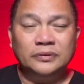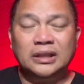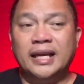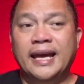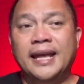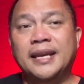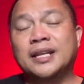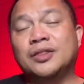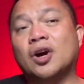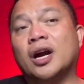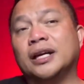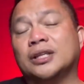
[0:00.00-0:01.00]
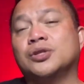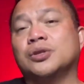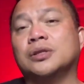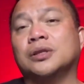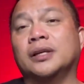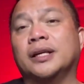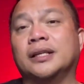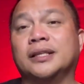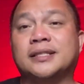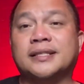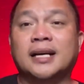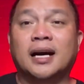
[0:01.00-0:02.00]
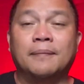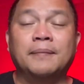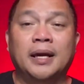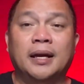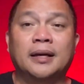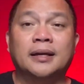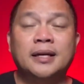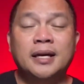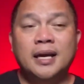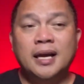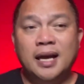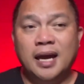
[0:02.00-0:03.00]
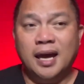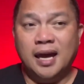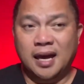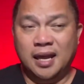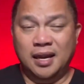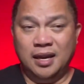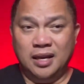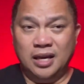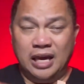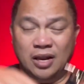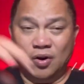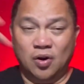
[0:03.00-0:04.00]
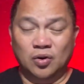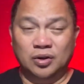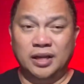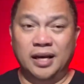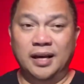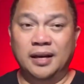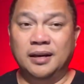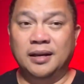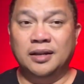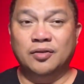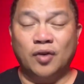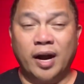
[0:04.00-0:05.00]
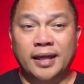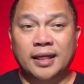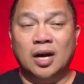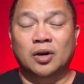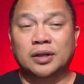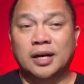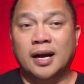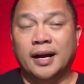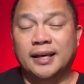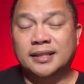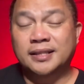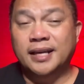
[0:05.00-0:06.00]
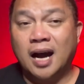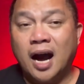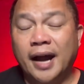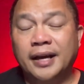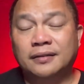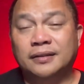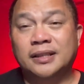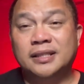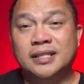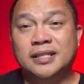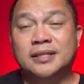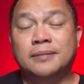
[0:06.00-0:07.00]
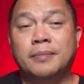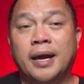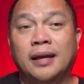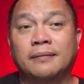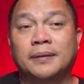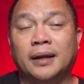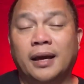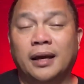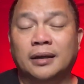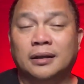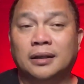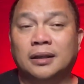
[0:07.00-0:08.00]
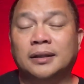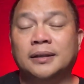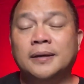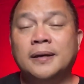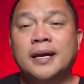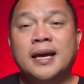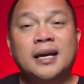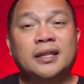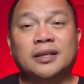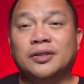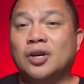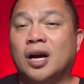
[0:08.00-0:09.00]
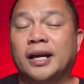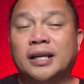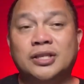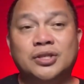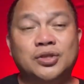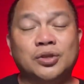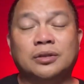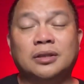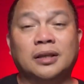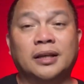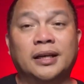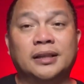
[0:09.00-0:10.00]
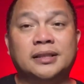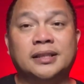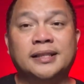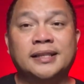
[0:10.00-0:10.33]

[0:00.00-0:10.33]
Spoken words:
the dark chocolate is coming, and you know, the dry down, guys, the iris is the main player, the dark chocolate,